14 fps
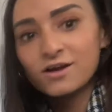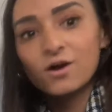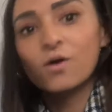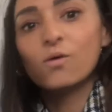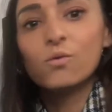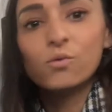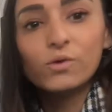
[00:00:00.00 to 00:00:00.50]

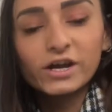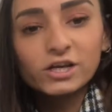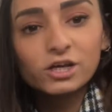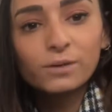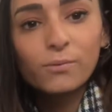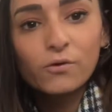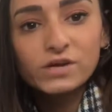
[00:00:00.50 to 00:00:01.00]
Oh, can
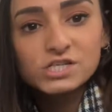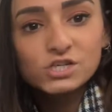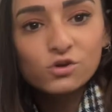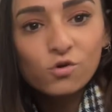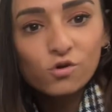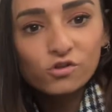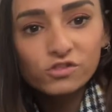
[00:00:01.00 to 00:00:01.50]
you point to
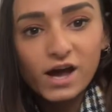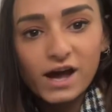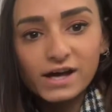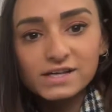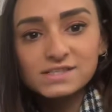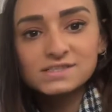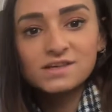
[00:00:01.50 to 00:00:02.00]
your
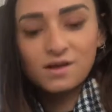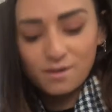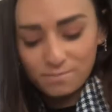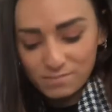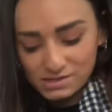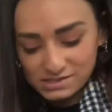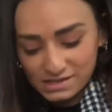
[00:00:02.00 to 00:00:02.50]
thighs?
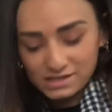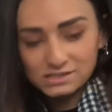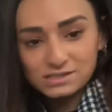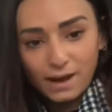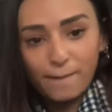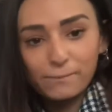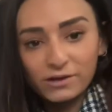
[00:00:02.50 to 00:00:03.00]
Miss Singh's
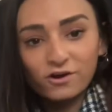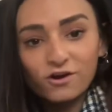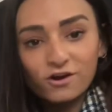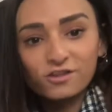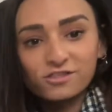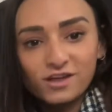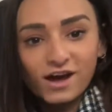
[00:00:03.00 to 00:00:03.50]
tapping
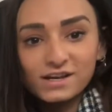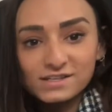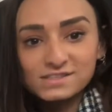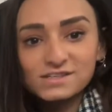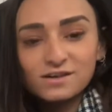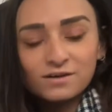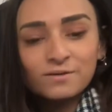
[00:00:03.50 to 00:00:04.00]
her thighs.
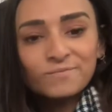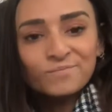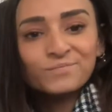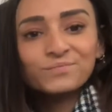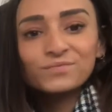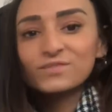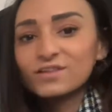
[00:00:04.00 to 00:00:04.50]

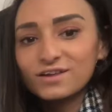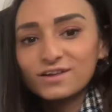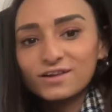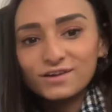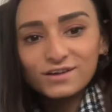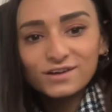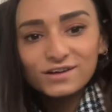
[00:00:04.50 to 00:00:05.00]

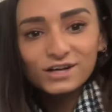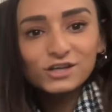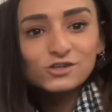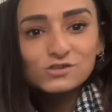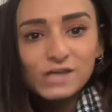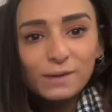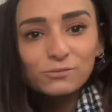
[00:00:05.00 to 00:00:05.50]
Can
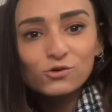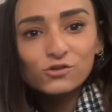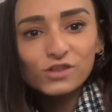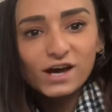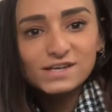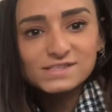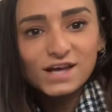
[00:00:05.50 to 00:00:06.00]
you tap your
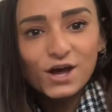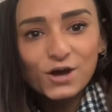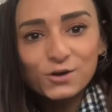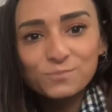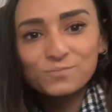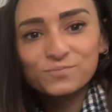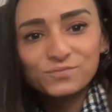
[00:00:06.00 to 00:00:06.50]
thighs at home?